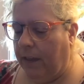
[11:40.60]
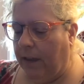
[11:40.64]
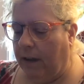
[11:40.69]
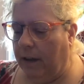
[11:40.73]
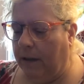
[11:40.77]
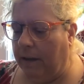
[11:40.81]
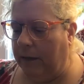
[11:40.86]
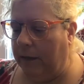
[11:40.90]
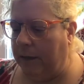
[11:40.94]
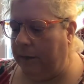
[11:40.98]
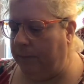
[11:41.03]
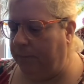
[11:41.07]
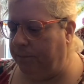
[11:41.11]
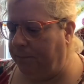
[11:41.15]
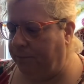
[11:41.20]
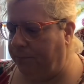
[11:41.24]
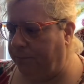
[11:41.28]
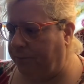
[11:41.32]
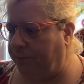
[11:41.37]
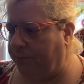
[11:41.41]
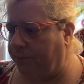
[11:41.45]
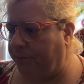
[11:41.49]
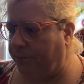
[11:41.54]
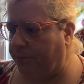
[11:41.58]

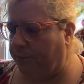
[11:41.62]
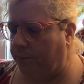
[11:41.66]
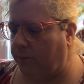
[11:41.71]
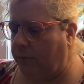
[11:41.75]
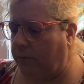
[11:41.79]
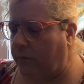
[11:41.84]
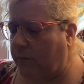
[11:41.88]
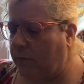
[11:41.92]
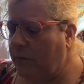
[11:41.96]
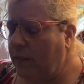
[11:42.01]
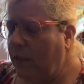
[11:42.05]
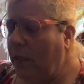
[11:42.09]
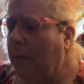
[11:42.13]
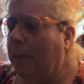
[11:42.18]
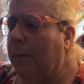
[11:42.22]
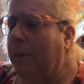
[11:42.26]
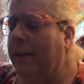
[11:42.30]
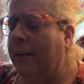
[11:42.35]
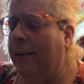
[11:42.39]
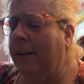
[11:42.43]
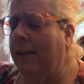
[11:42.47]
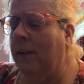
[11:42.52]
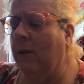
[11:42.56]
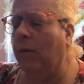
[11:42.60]

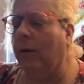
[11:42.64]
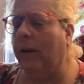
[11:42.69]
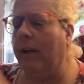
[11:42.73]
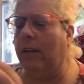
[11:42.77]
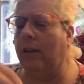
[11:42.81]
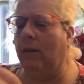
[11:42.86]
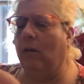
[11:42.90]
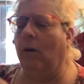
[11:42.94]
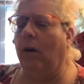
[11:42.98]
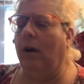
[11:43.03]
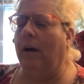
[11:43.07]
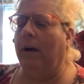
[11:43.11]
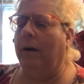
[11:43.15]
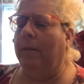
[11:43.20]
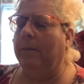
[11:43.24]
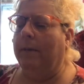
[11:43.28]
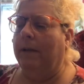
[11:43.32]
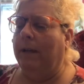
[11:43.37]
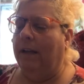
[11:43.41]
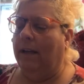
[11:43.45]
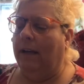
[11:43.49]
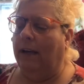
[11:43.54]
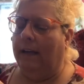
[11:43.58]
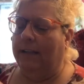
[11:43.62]
But anyway,
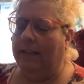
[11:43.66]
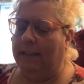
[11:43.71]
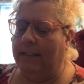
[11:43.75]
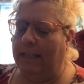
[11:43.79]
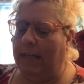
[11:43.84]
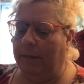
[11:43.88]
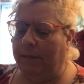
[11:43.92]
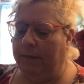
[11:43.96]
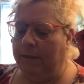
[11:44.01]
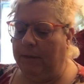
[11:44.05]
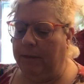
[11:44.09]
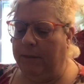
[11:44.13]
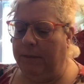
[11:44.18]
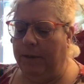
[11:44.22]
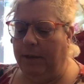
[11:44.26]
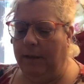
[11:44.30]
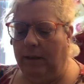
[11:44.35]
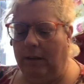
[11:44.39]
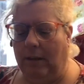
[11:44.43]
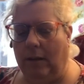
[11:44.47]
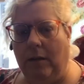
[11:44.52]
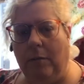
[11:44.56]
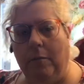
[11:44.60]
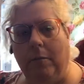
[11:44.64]
I just happened to
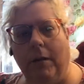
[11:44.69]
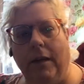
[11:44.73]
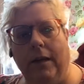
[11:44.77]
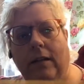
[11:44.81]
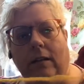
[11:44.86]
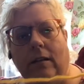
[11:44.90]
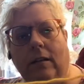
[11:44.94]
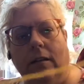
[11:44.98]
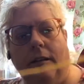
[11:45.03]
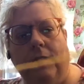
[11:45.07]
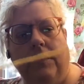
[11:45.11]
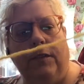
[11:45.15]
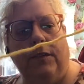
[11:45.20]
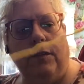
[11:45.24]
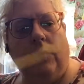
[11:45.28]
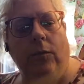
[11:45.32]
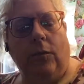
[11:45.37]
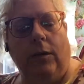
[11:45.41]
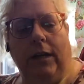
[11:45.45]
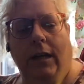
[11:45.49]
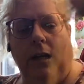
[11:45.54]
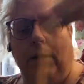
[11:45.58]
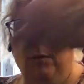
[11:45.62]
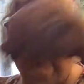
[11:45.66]
be in Michael's
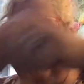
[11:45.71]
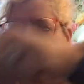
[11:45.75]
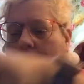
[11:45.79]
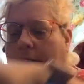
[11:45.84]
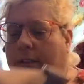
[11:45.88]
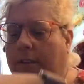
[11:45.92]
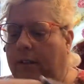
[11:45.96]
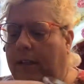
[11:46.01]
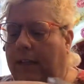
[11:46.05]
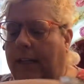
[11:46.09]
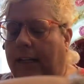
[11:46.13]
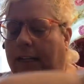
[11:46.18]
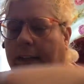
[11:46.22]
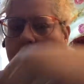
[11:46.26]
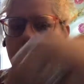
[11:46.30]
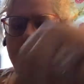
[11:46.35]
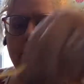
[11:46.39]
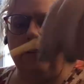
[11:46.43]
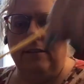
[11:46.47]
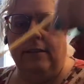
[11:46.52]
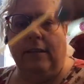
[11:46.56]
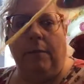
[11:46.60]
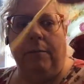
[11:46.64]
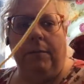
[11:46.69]
when I was getting
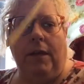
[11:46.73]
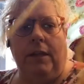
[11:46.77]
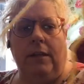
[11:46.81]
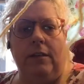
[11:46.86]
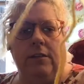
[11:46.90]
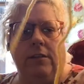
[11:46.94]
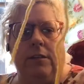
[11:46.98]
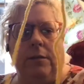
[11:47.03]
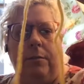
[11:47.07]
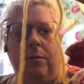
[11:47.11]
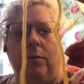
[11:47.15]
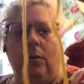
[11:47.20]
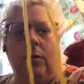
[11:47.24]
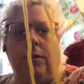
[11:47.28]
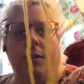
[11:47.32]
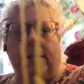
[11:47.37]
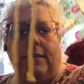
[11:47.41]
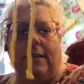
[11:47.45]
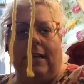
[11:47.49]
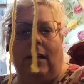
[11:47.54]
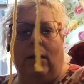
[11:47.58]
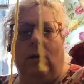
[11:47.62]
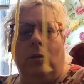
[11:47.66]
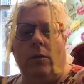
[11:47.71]
this, and I managed to pull
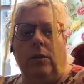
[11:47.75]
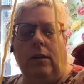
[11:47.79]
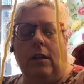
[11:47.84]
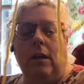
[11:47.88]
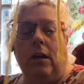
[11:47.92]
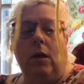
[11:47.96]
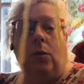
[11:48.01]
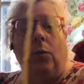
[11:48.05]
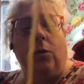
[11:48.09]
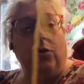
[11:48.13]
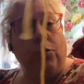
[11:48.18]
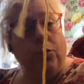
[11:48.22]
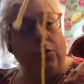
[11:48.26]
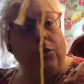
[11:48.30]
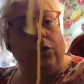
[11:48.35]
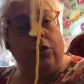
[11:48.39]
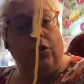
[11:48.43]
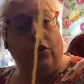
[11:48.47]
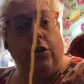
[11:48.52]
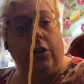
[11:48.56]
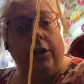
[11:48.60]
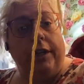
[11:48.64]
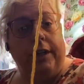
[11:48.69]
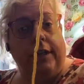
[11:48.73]
this out, which was
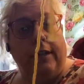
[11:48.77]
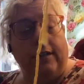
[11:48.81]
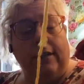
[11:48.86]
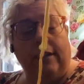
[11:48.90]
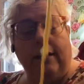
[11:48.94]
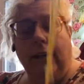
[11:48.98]
good.